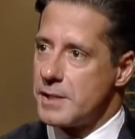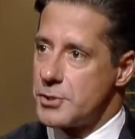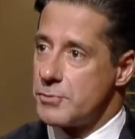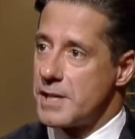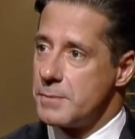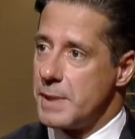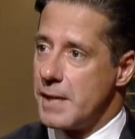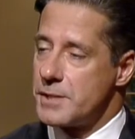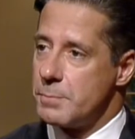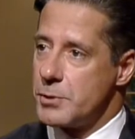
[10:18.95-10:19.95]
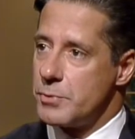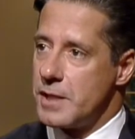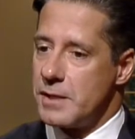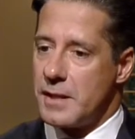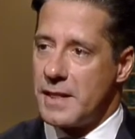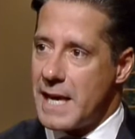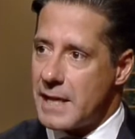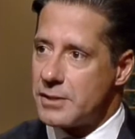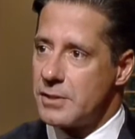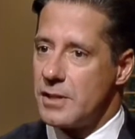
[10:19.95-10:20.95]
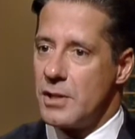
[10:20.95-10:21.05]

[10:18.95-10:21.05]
that strikes a balance between that